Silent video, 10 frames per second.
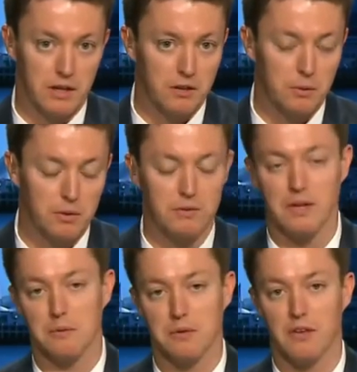In other words,
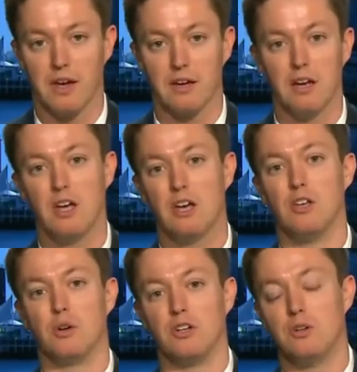they were saying
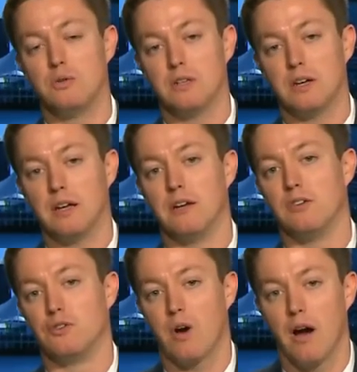you can use it
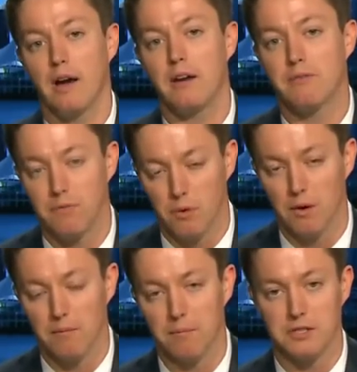in dried
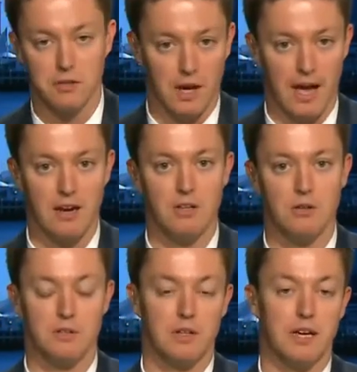form, but you can't
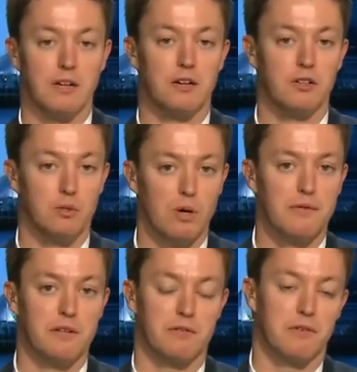use it in
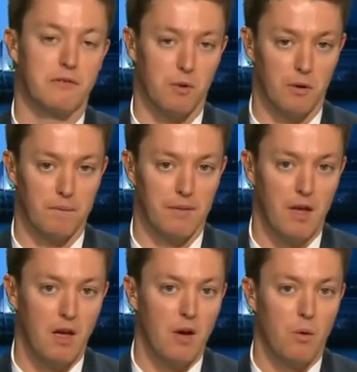derivative form.
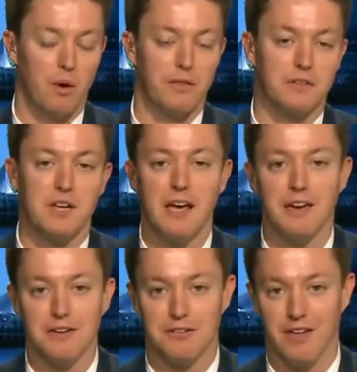What they're
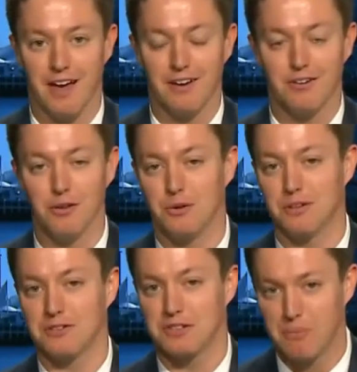saying is that you
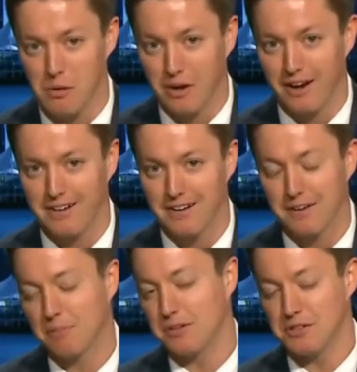can smoke it,
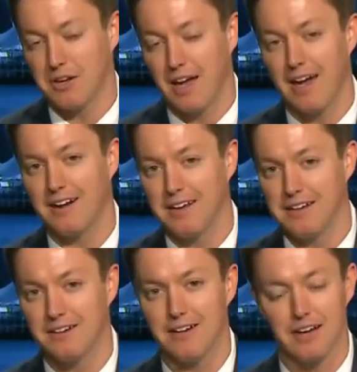but you can't
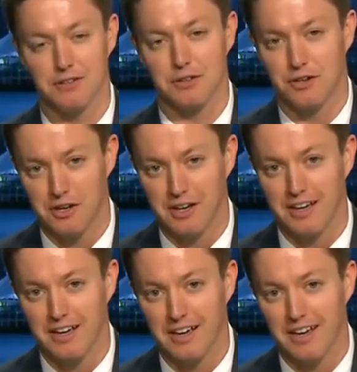eat it as a
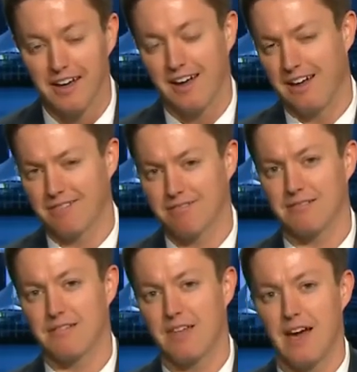cookie. And
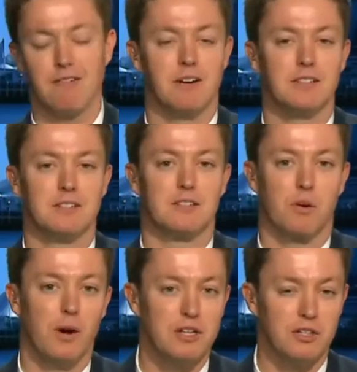that raises
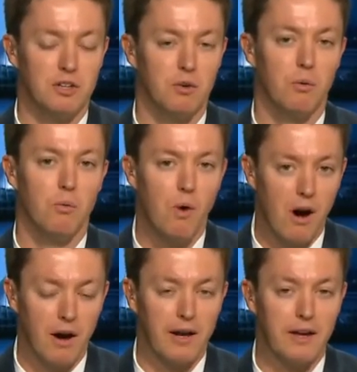the question,
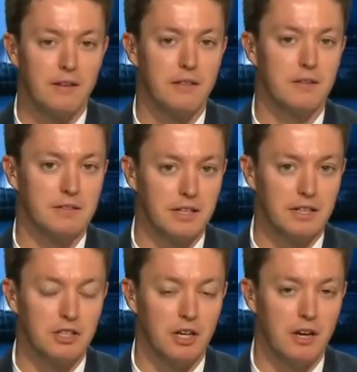why the
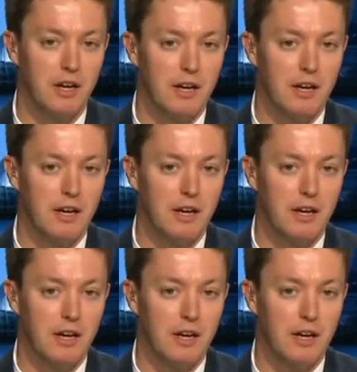distinction?